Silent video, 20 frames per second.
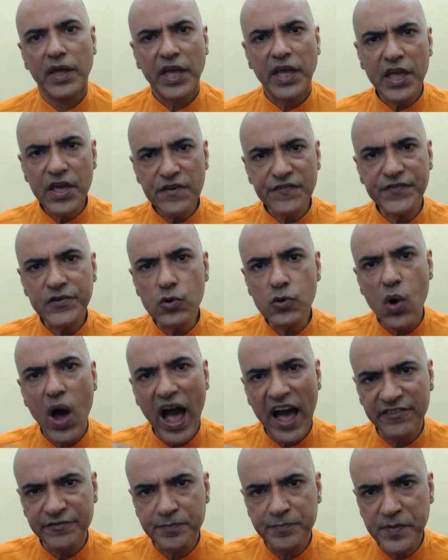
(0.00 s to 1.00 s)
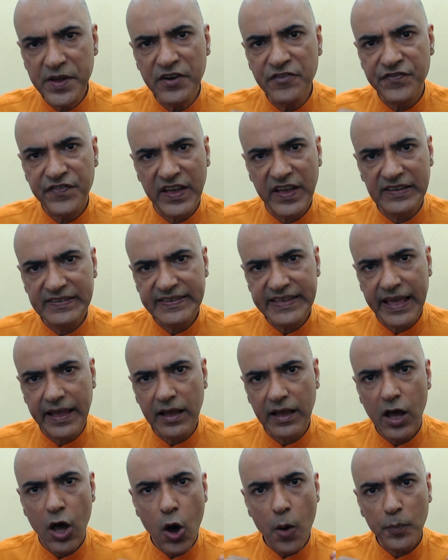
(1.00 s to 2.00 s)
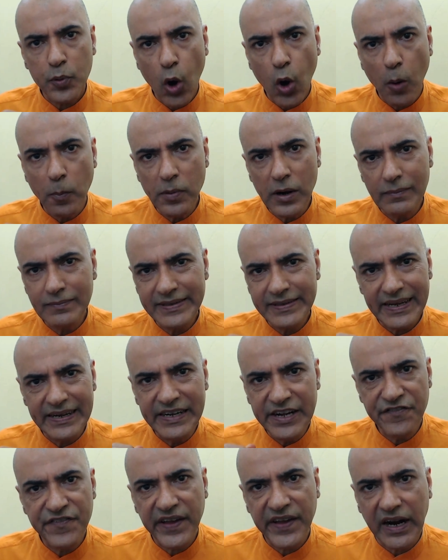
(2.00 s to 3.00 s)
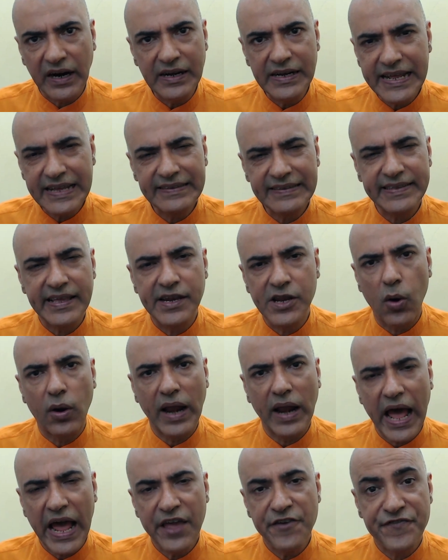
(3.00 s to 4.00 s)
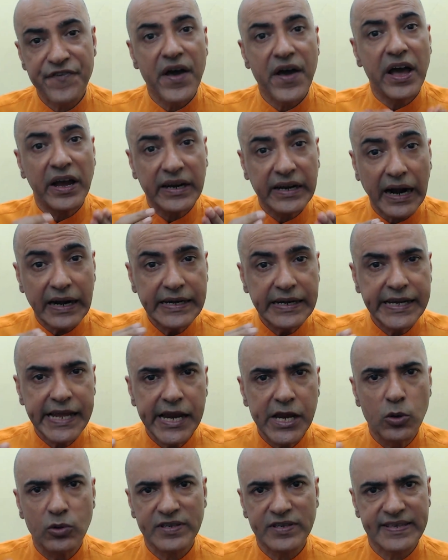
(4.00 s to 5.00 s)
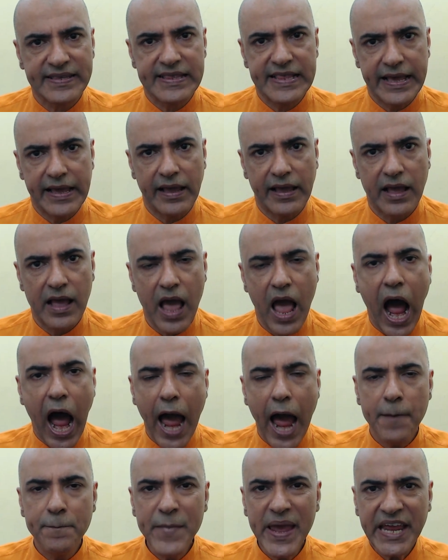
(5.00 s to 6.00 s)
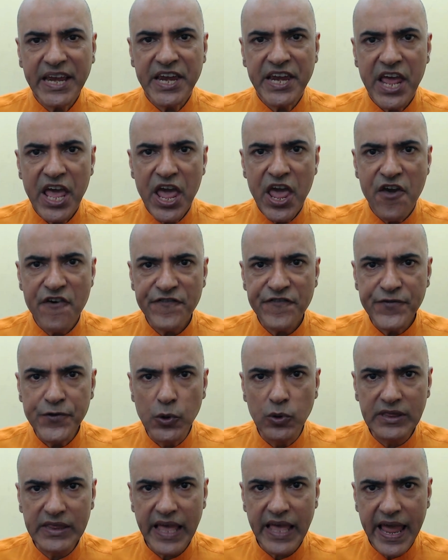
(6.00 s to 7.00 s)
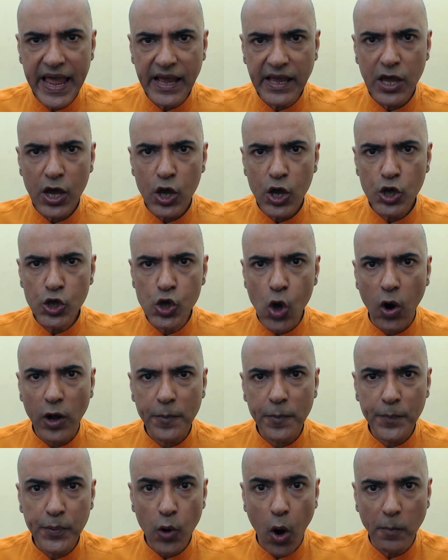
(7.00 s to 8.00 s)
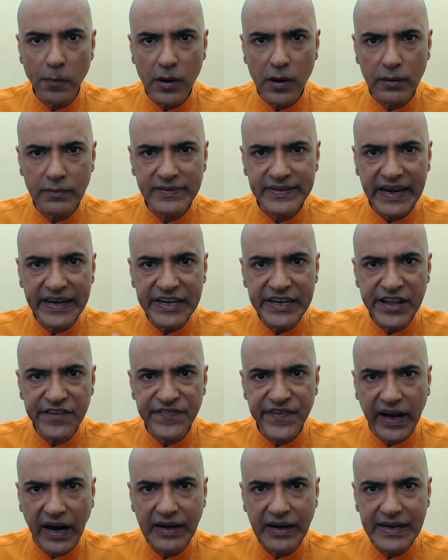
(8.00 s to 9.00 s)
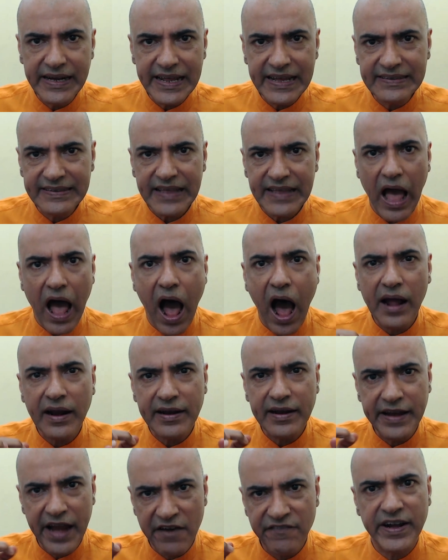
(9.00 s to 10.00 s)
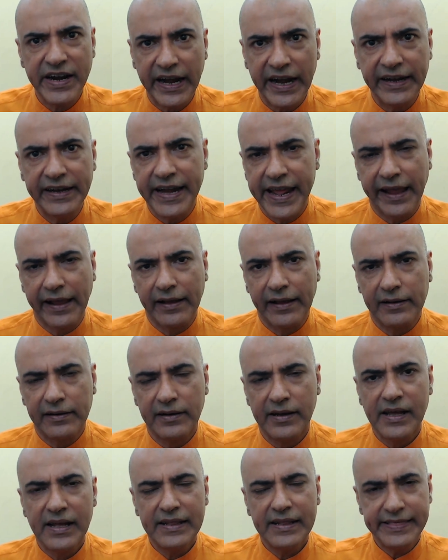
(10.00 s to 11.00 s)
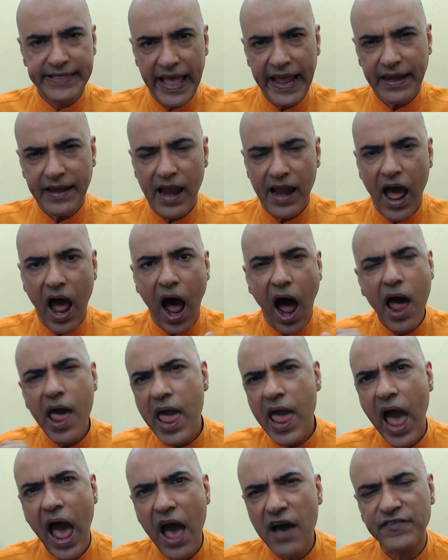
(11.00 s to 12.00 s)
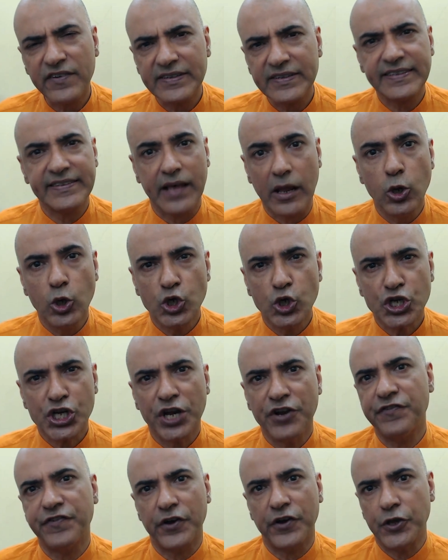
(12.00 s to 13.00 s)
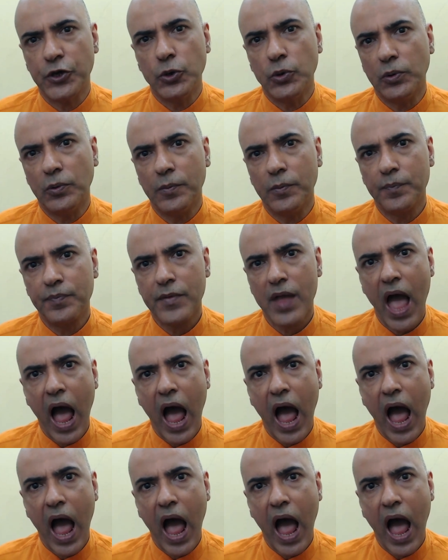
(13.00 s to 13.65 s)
If you have been facing problems and difficulties in your life continuously, I mean, if you think your problems and difficulties are never ending, then I have a solution for you.